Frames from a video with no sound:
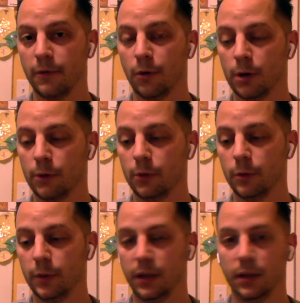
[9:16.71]
or it
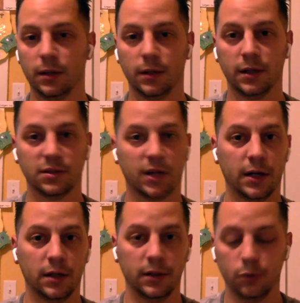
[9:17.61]
would be an
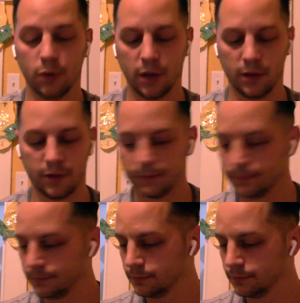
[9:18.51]
entirely new cover.